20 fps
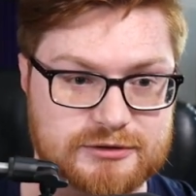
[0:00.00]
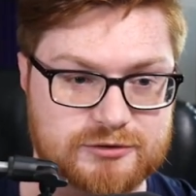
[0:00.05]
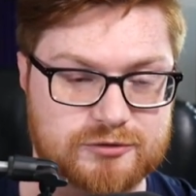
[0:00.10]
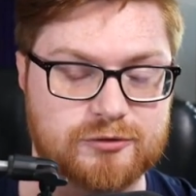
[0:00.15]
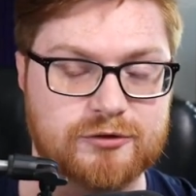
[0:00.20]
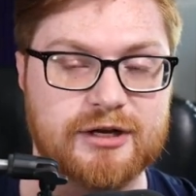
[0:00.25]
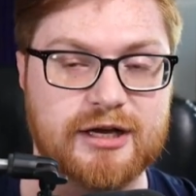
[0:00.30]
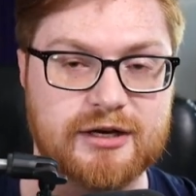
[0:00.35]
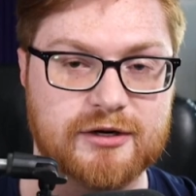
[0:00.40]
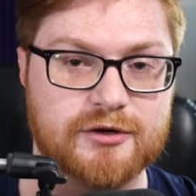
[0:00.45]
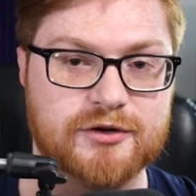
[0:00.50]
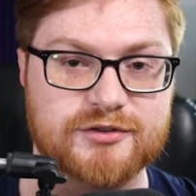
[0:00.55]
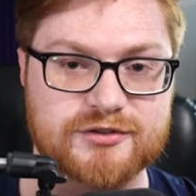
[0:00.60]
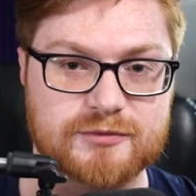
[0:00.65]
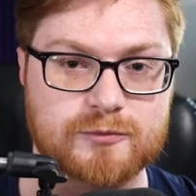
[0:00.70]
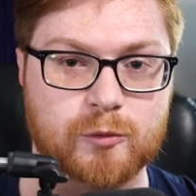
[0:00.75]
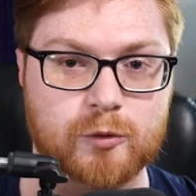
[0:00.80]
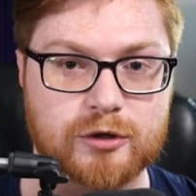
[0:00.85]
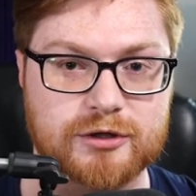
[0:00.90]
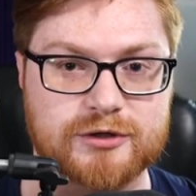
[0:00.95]
creators
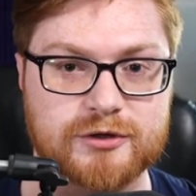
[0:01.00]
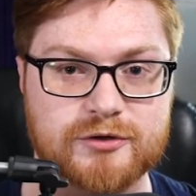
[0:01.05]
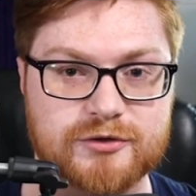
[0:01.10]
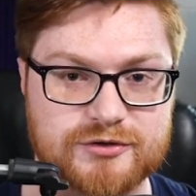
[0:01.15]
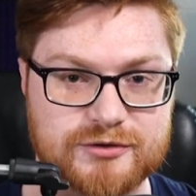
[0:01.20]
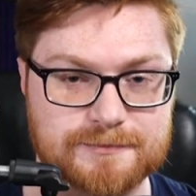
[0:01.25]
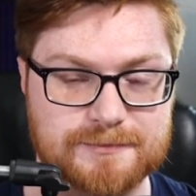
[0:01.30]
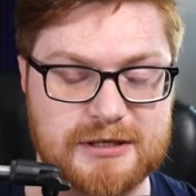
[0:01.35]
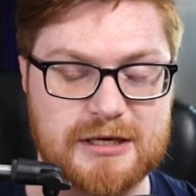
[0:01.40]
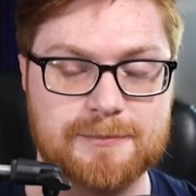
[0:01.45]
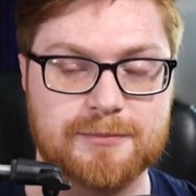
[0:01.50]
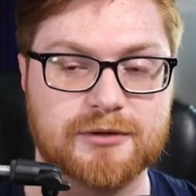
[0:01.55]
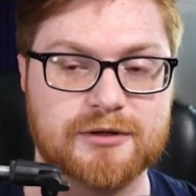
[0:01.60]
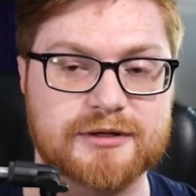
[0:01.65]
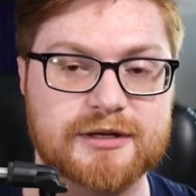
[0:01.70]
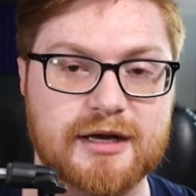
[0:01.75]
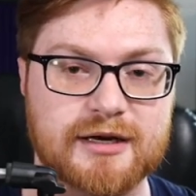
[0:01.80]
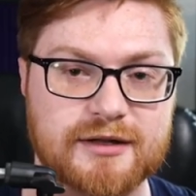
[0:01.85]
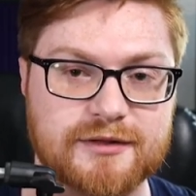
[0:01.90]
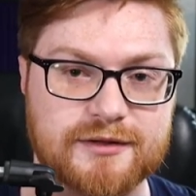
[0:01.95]
and workers and people,
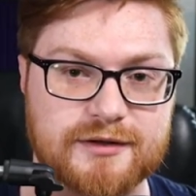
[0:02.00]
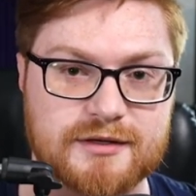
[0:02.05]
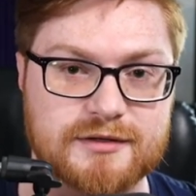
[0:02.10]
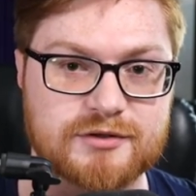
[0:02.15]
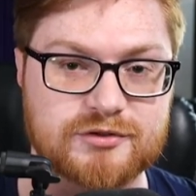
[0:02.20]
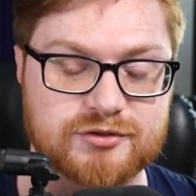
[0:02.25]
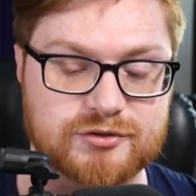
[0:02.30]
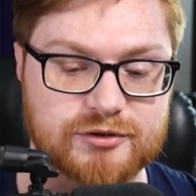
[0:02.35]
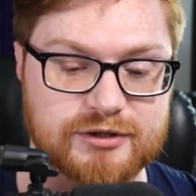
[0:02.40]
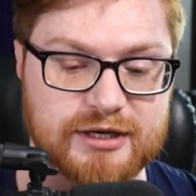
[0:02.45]
again, in the industry,